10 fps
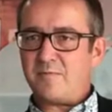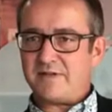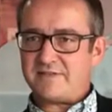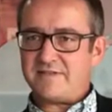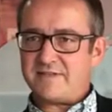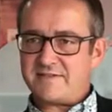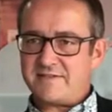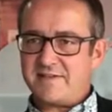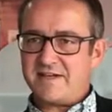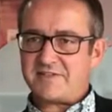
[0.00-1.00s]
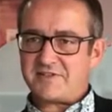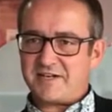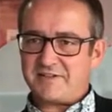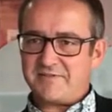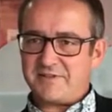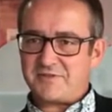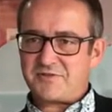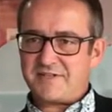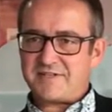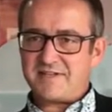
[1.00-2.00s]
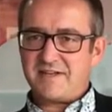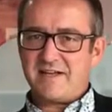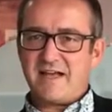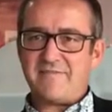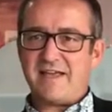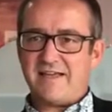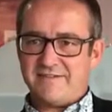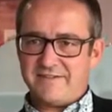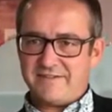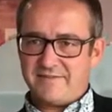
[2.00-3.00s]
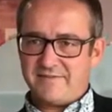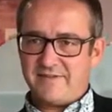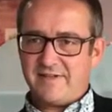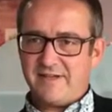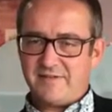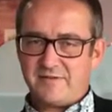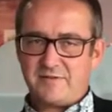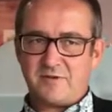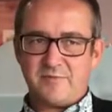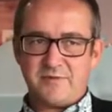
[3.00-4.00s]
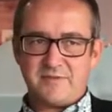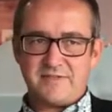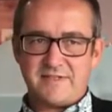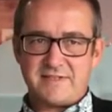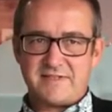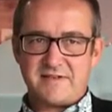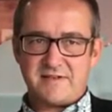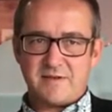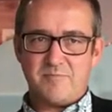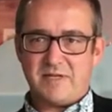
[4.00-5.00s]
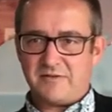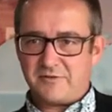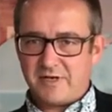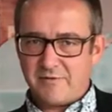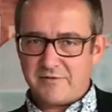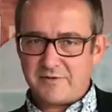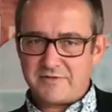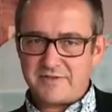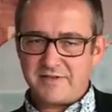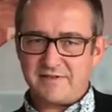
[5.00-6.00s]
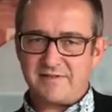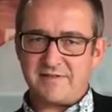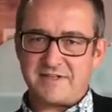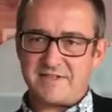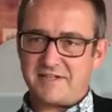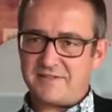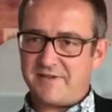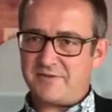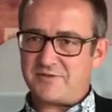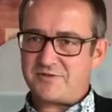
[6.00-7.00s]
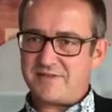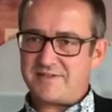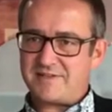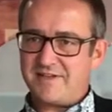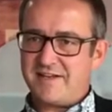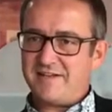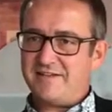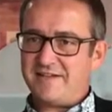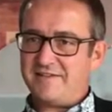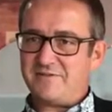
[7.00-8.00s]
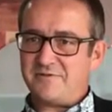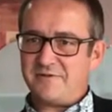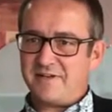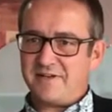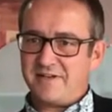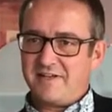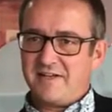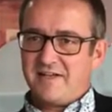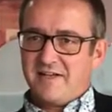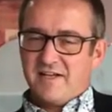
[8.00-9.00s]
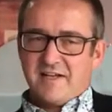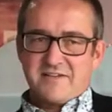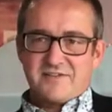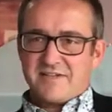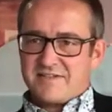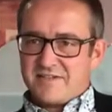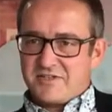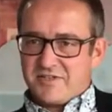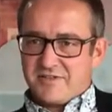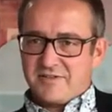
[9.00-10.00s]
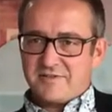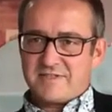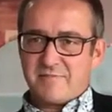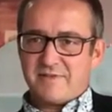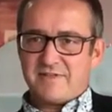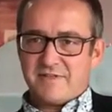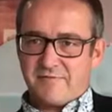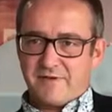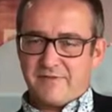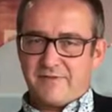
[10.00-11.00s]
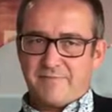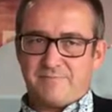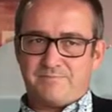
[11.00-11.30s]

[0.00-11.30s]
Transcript: once these extractive industries have ended and communities built around those uh, extractive industries need to uh, transition to something different.